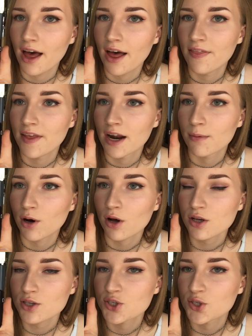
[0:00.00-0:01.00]
And then I'm
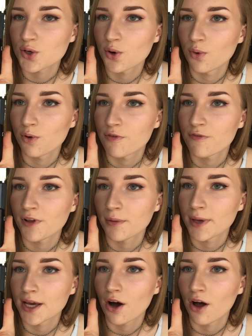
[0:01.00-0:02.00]
also
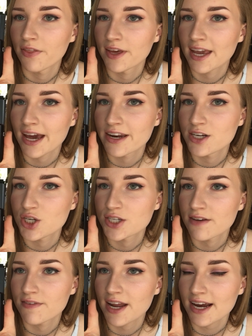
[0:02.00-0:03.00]
filming on the Canon
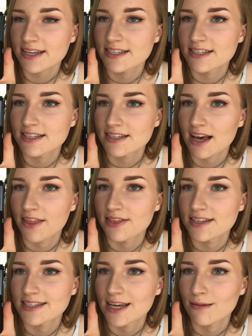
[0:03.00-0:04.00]
G7X at
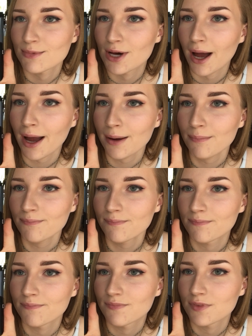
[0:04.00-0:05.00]
the same time,
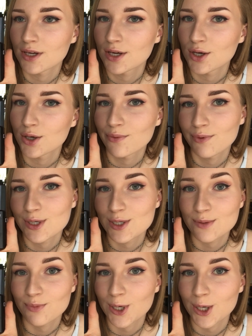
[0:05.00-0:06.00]
which
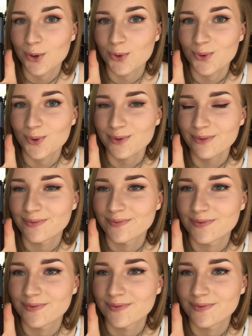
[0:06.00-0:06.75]
is pretty cool.